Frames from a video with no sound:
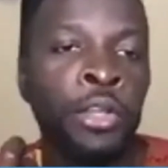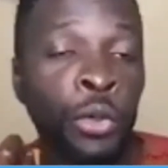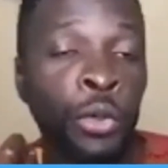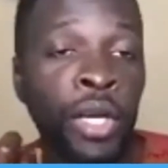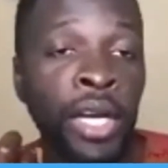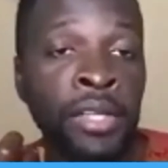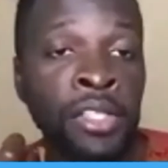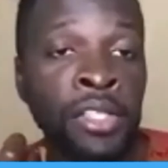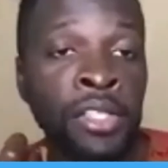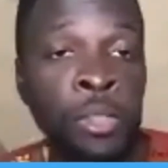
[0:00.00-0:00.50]
you
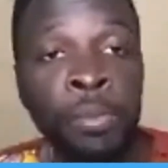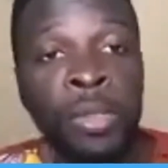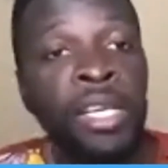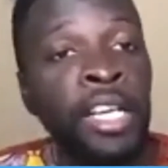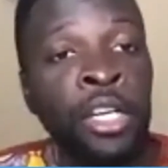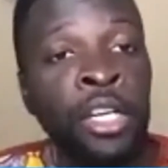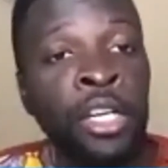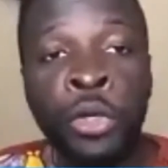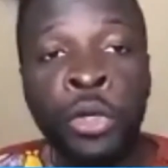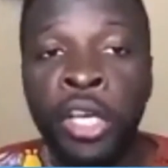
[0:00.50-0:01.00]
can
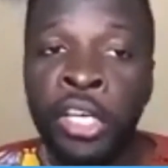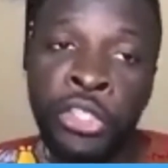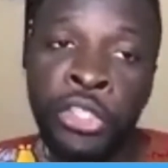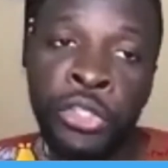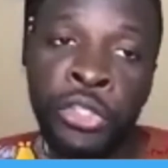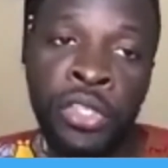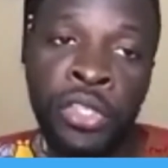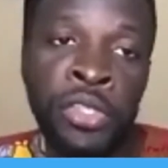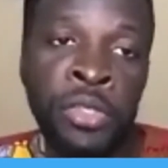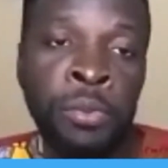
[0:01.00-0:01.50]
speak
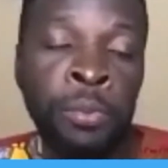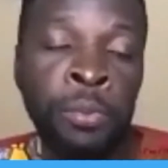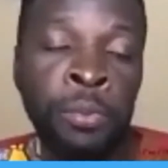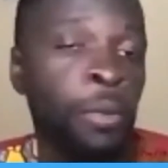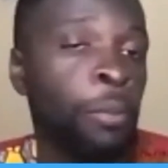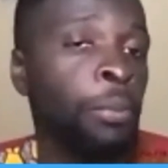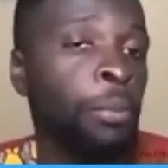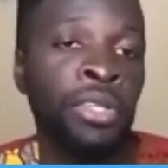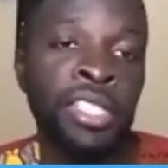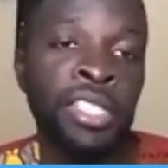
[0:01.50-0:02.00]
education is
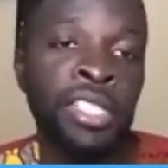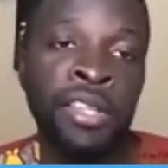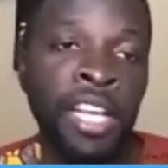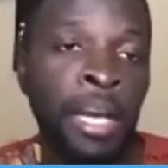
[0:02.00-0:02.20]
important.